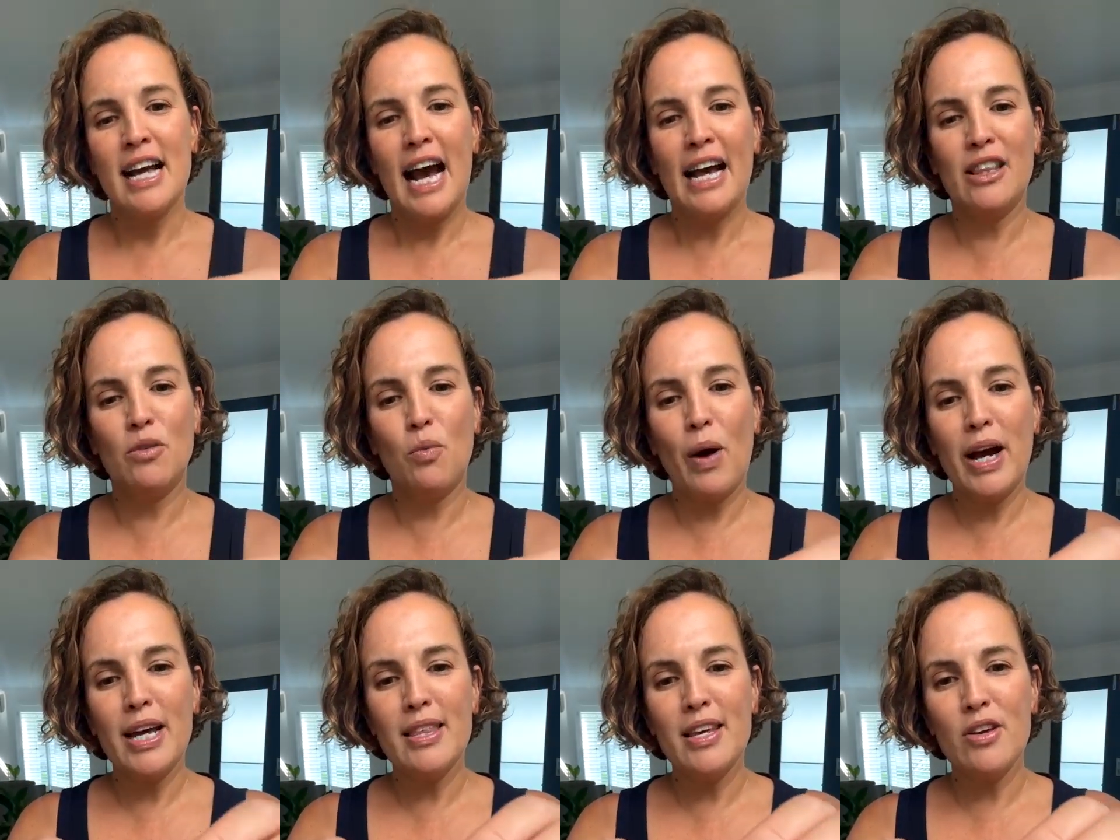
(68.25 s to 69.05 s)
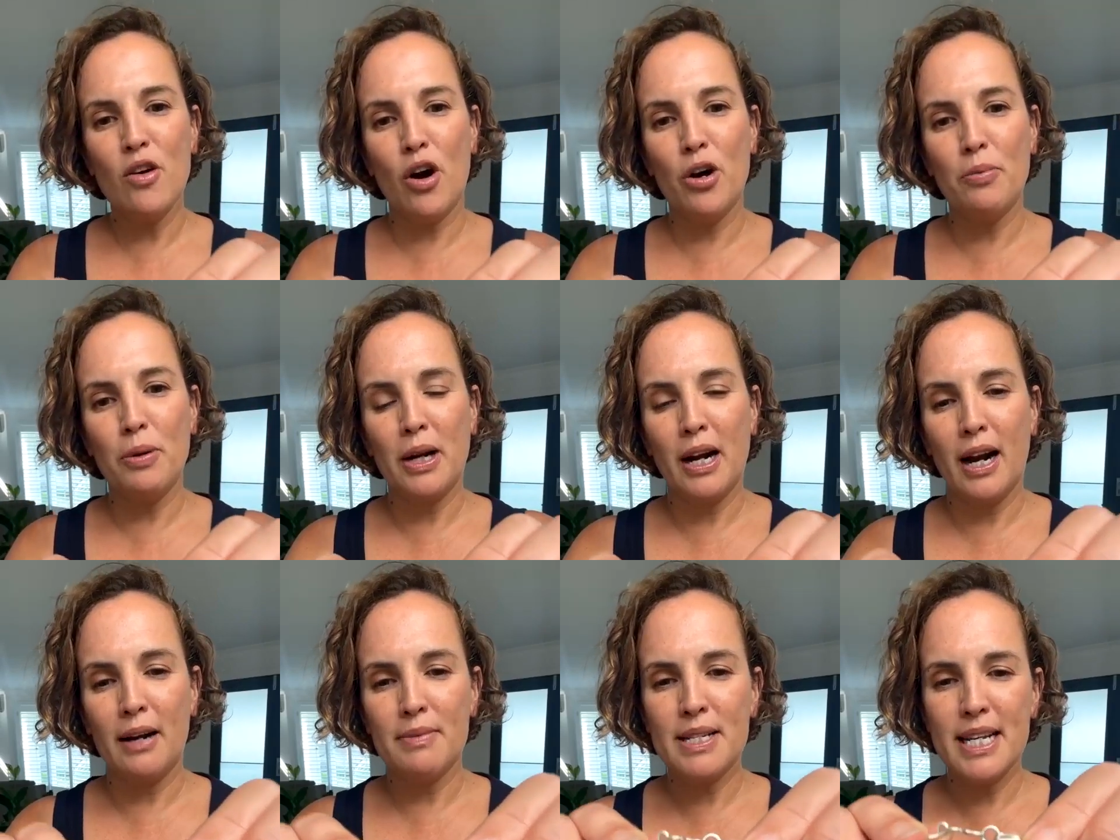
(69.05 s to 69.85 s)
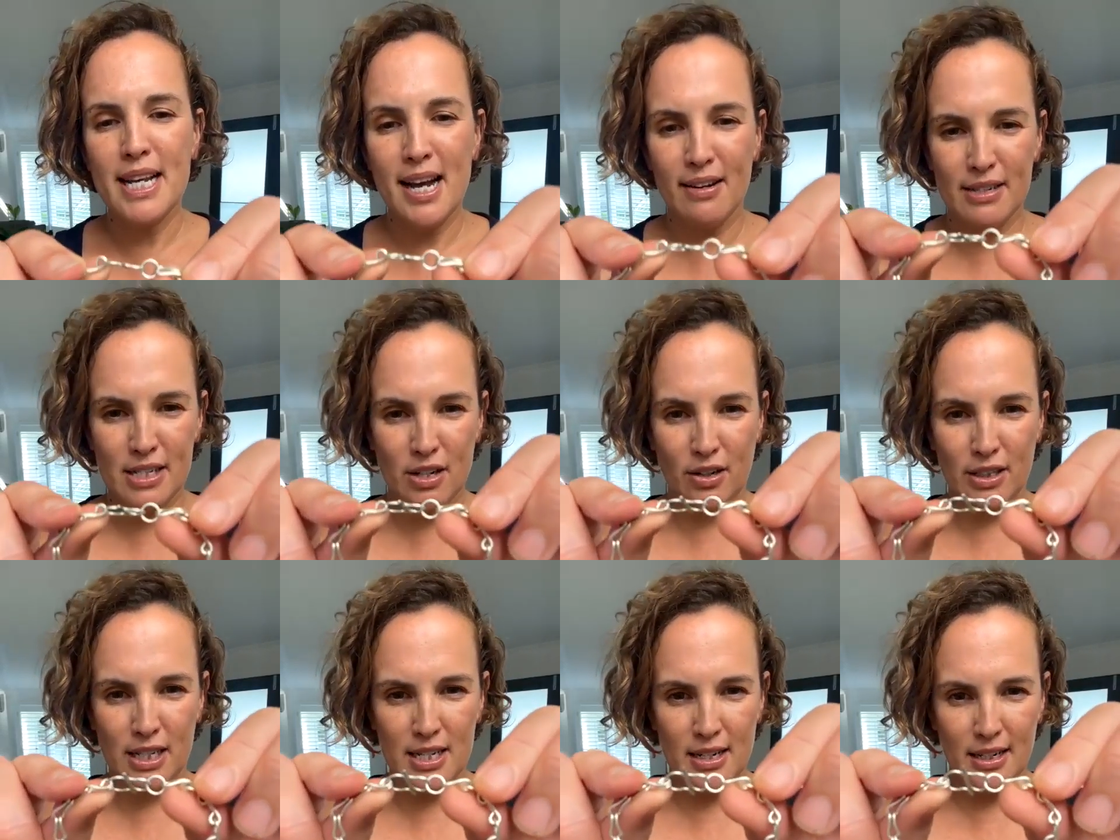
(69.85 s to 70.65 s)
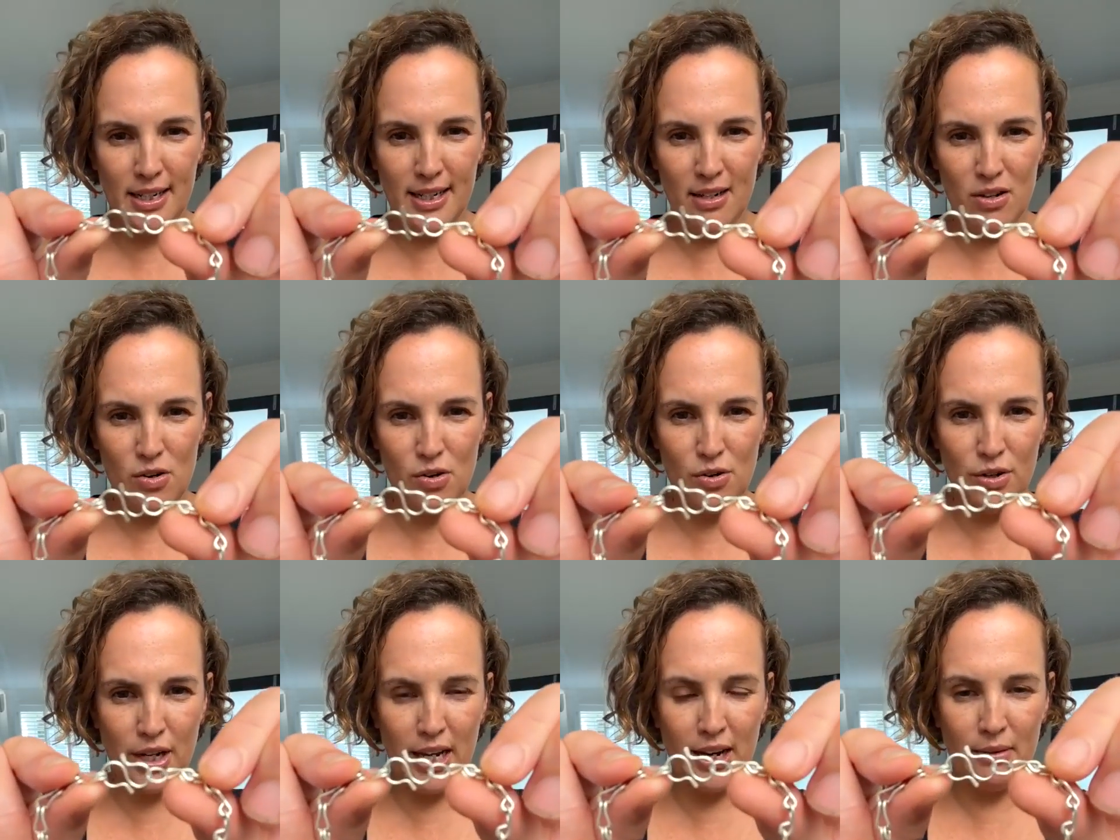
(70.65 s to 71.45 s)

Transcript: And the way that you open it up, see how it's got this little hook here.